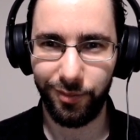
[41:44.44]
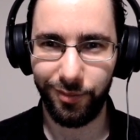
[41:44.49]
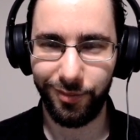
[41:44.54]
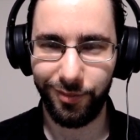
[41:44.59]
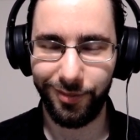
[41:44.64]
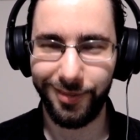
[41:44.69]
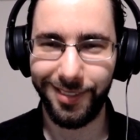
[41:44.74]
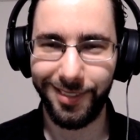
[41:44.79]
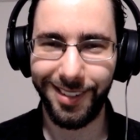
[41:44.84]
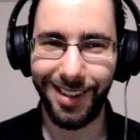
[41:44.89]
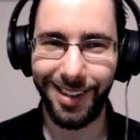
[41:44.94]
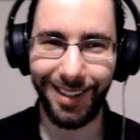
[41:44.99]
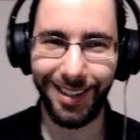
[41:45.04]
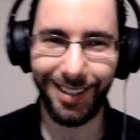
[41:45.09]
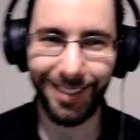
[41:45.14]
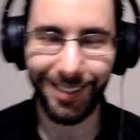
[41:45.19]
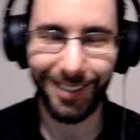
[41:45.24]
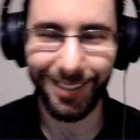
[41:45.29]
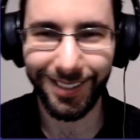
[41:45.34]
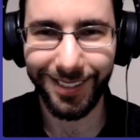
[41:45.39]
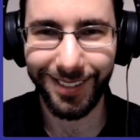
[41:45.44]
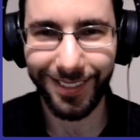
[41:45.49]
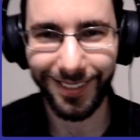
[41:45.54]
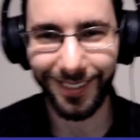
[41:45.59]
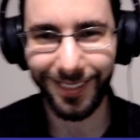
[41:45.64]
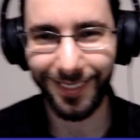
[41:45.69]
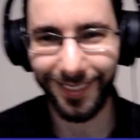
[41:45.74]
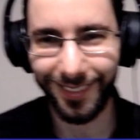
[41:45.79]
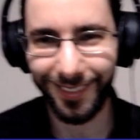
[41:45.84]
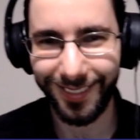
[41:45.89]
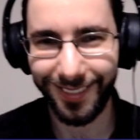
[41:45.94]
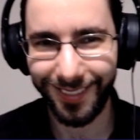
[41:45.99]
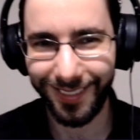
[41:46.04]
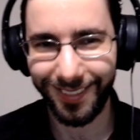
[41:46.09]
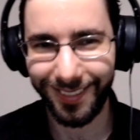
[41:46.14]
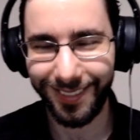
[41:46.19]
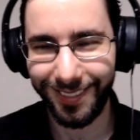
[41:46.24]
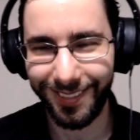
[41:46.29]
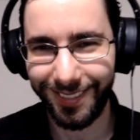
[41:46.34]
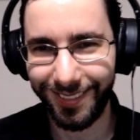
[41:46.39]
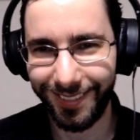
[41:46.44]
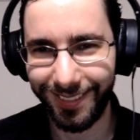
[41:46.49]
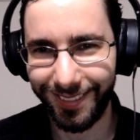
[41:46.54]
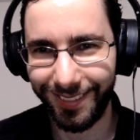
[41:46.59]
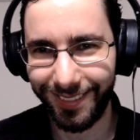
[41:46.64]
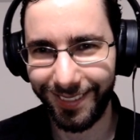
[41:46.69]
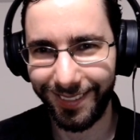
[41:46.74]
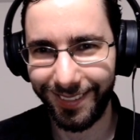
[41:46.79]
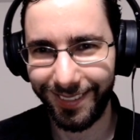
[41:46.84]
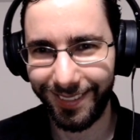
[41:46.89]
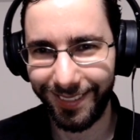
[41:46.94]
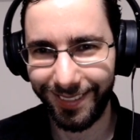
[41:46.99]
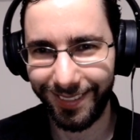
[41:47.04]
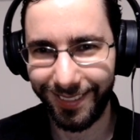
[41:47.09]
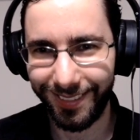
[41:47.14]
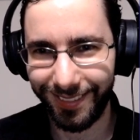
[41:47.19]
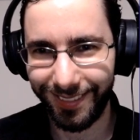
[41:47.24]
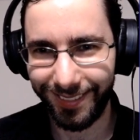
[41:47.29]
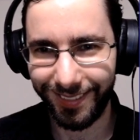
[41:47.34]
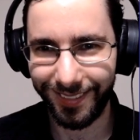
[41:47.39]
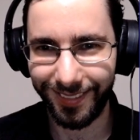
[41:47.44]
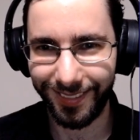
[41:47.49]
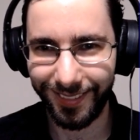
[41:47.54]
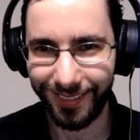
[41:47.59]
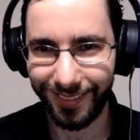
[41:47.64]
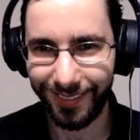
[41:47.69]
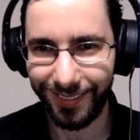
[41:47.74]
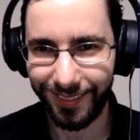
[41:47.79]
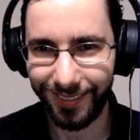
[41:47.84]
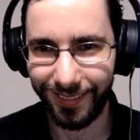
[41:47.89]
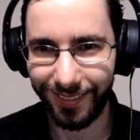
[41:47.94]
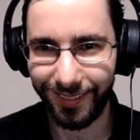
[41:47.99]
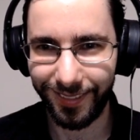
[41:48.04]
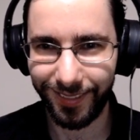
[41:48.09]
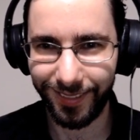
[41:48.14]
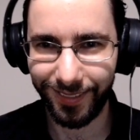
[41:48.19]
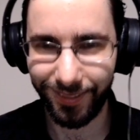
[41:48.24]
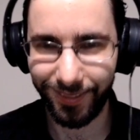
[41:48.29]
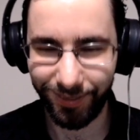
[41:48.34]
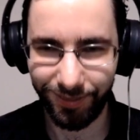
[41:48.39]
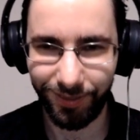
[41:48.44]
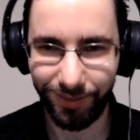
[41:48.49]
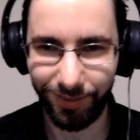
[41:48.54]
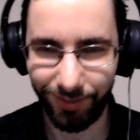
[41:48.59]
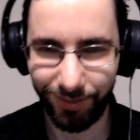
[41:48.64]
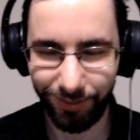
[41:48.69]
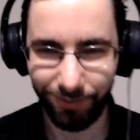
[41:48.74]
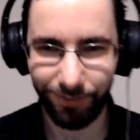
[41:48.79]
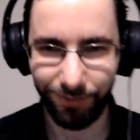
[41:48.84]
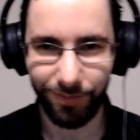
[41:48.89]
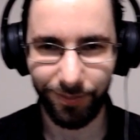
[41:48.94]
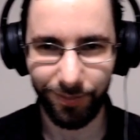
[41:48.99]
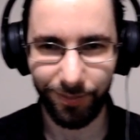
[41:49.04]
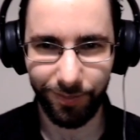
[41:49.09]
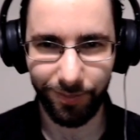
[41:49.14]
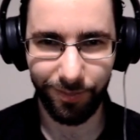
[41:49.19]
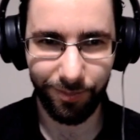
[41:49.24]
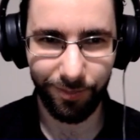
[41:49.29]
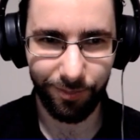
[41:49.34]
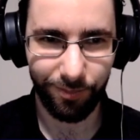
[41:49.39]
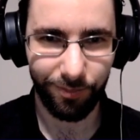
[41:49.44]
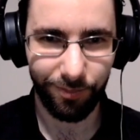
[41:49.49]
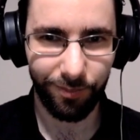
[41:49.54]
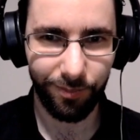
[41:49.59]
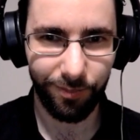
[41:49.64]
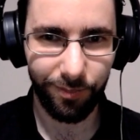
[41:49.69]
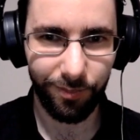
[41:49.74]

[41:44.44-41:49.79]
The person shown says nothing.